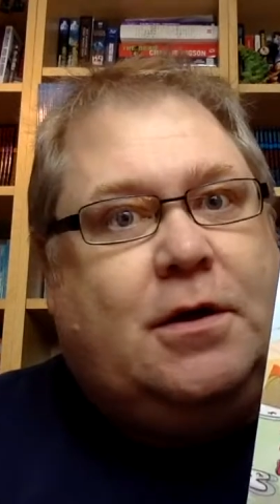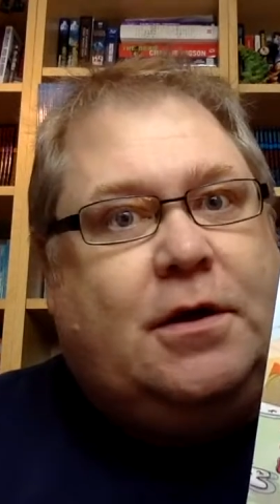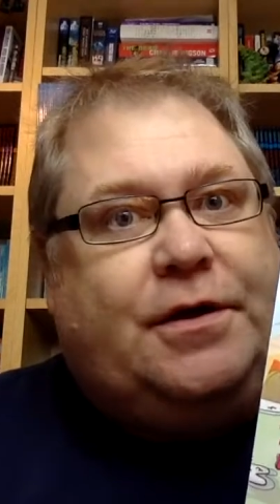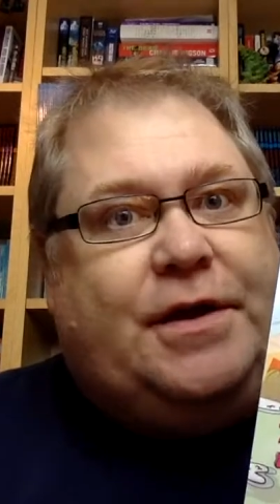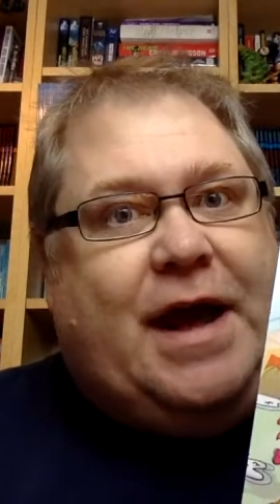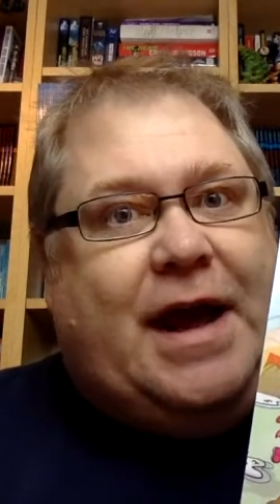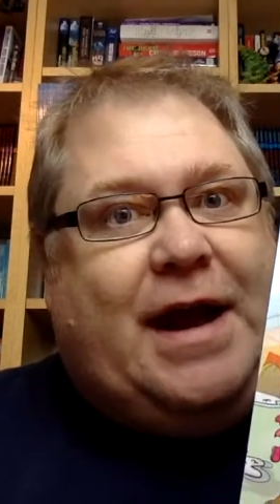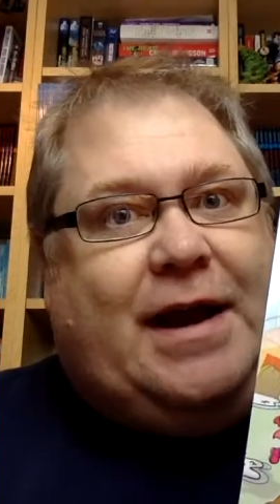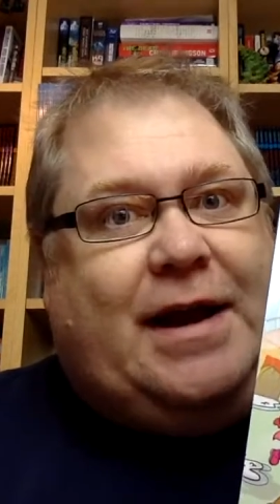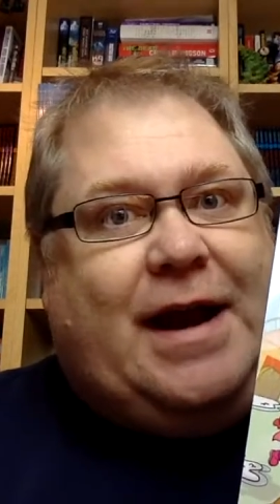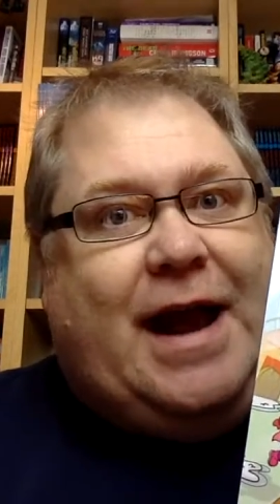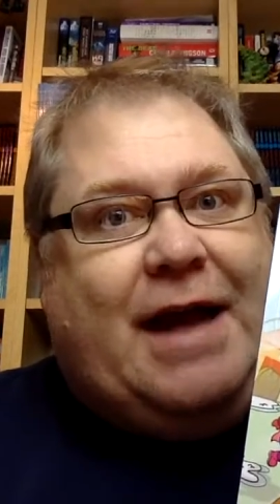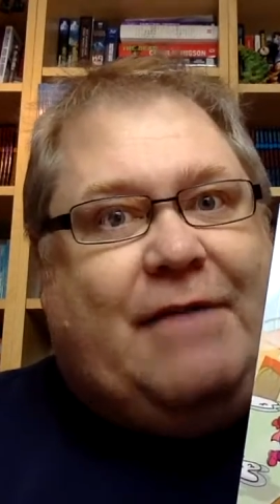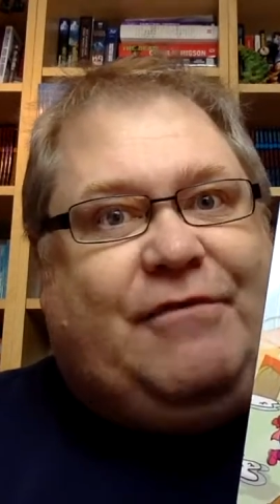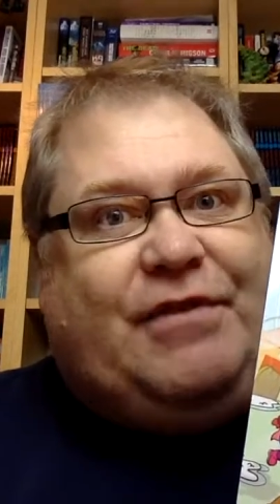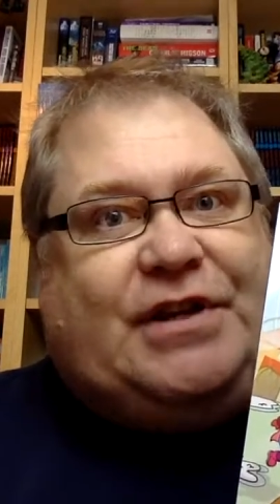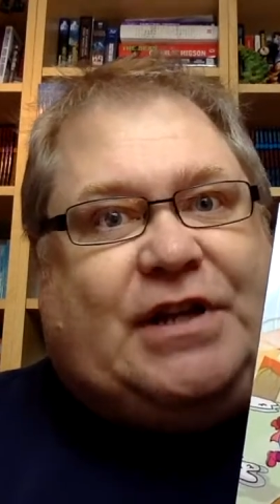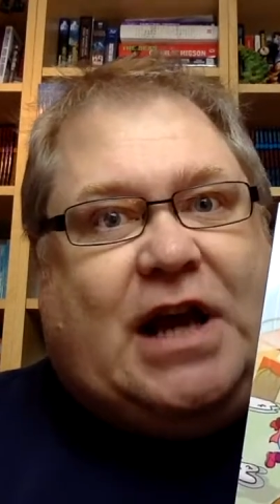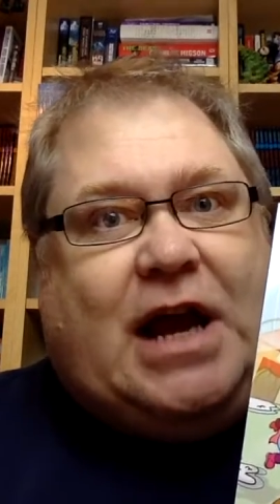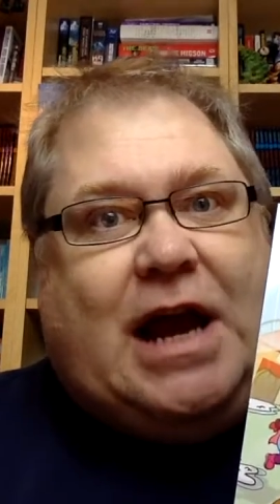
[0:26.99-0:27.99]
Then,
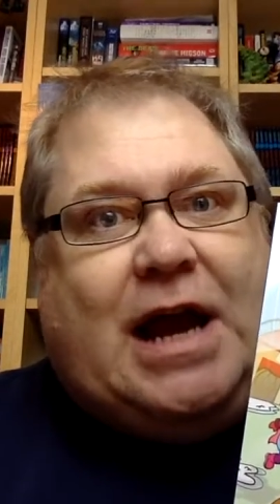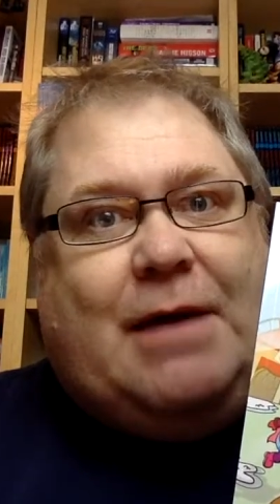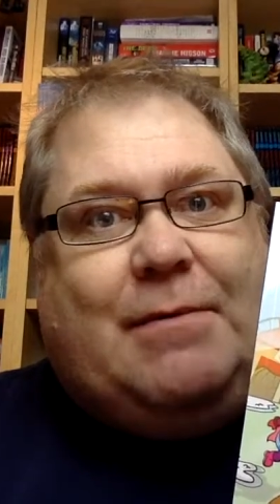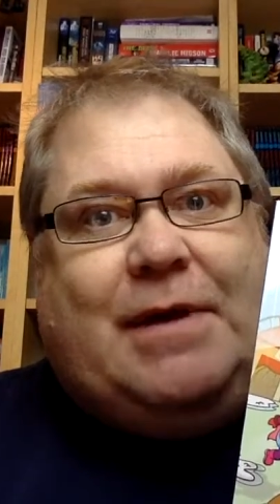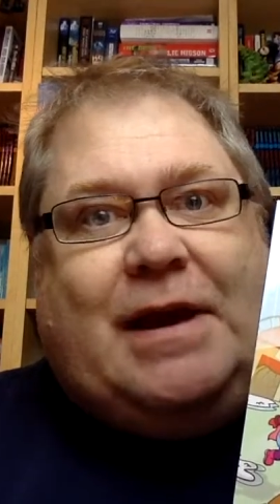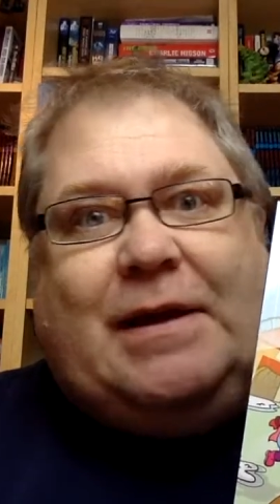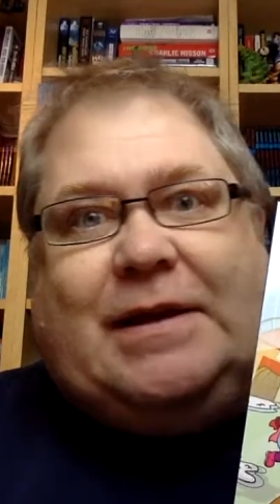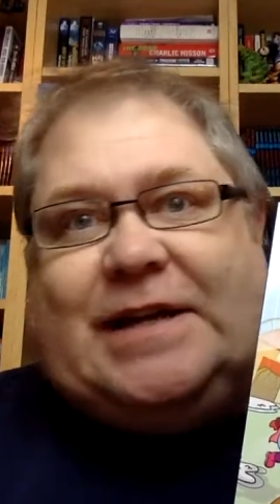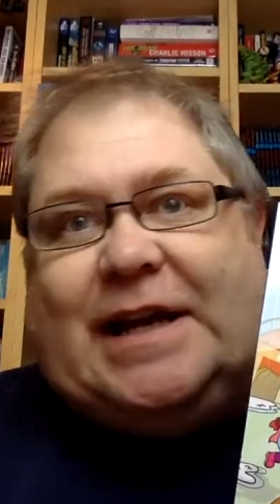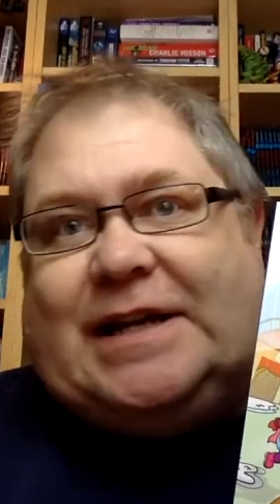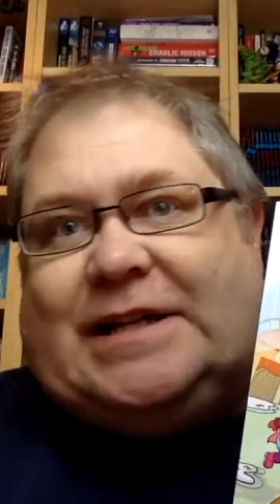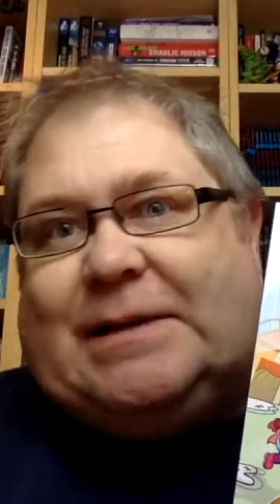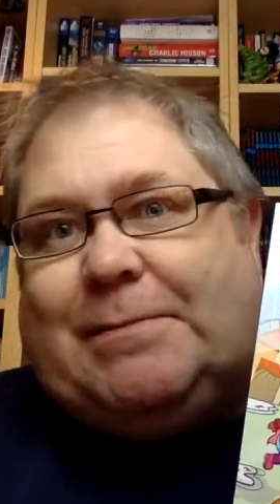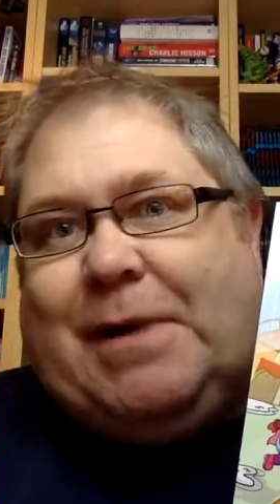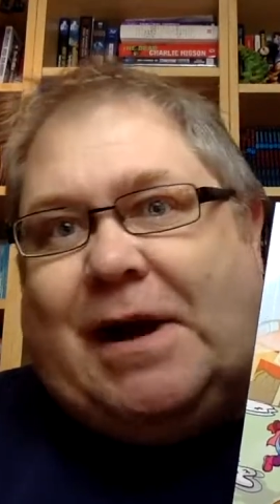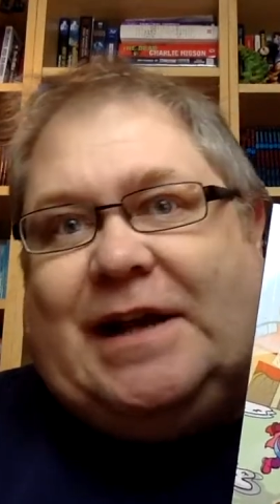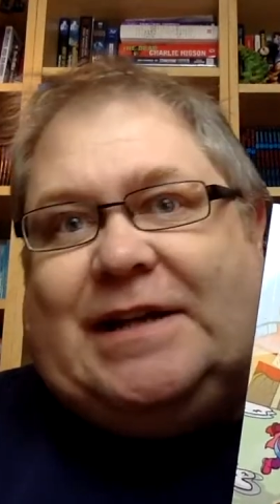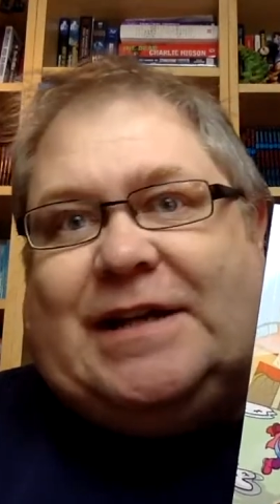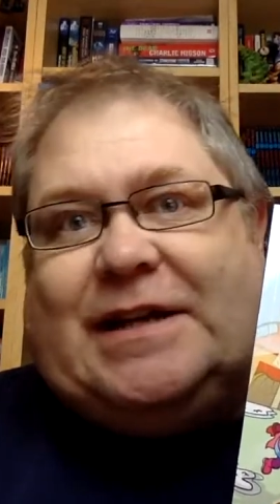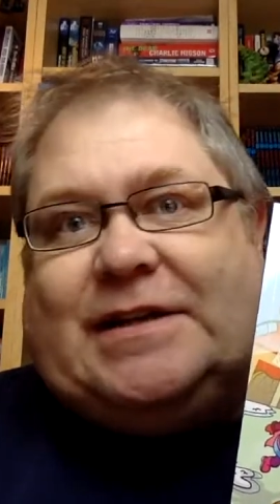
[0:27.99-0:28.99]
every time he takes a
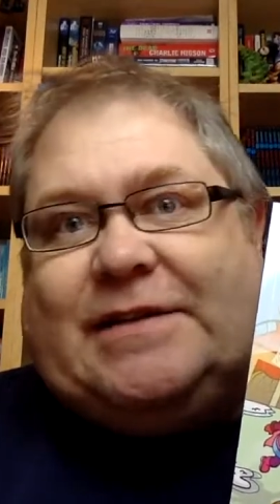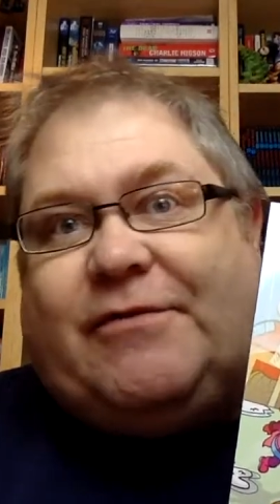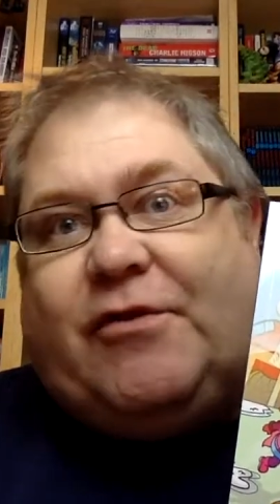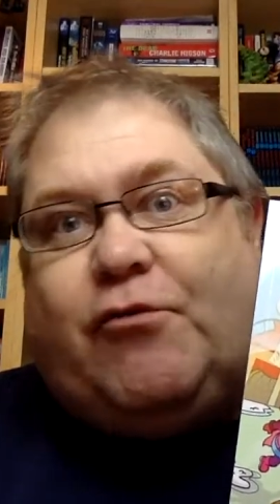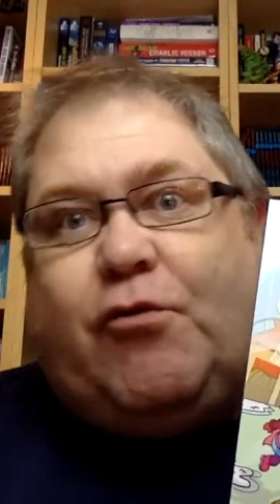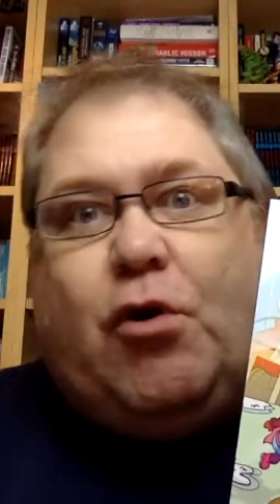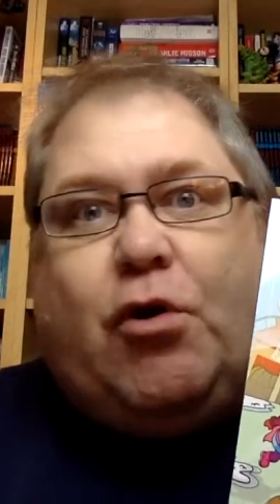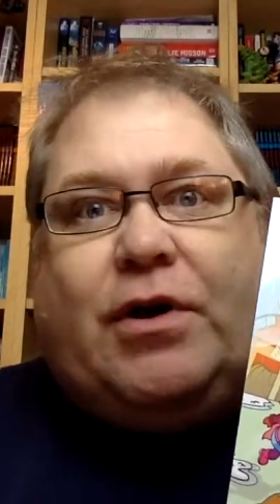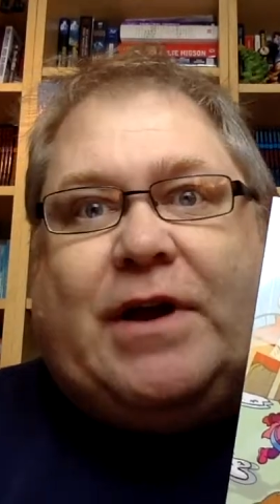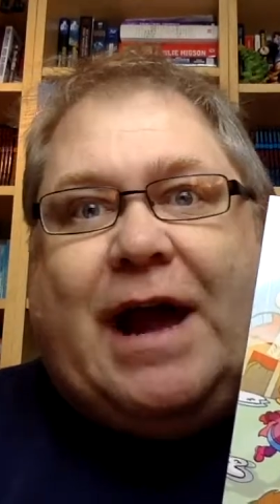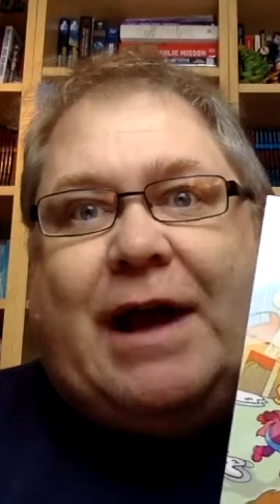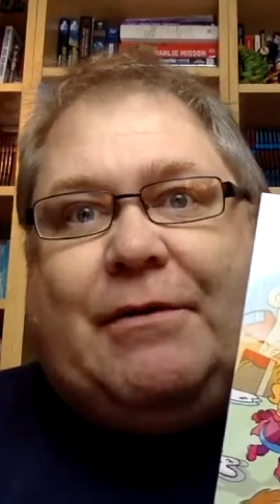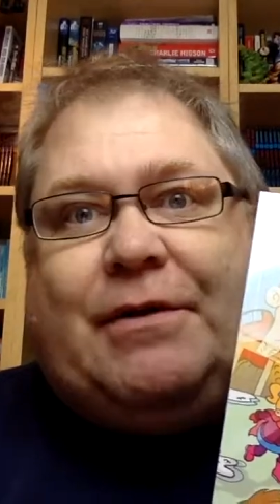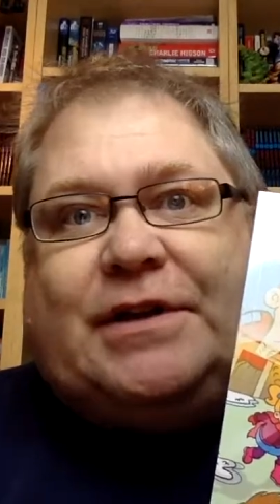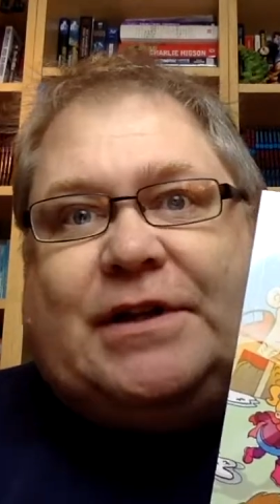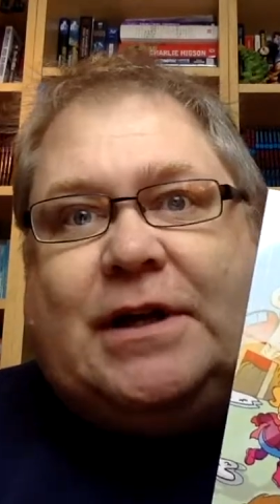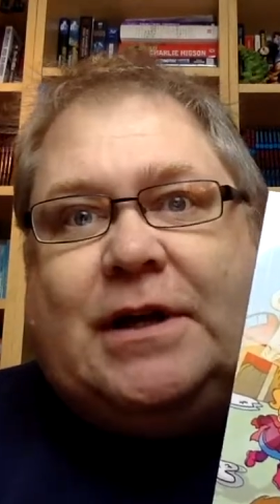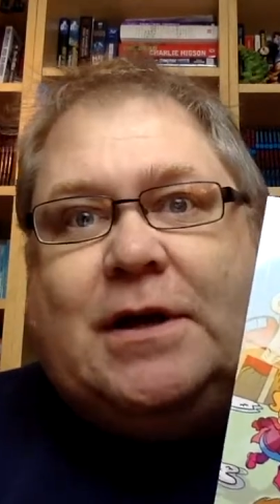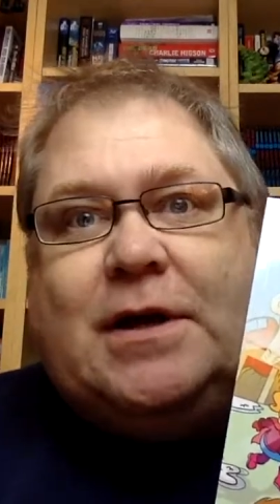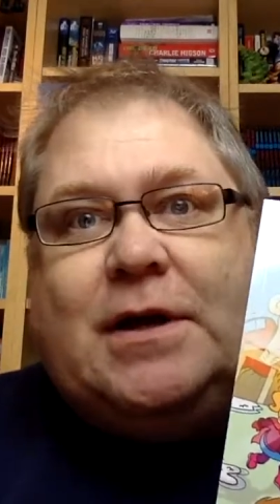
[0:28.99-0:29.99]
bite out of a raw
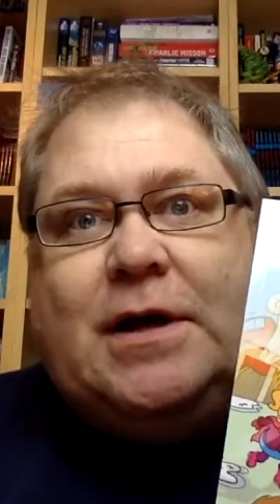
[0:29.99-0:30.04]
carrot,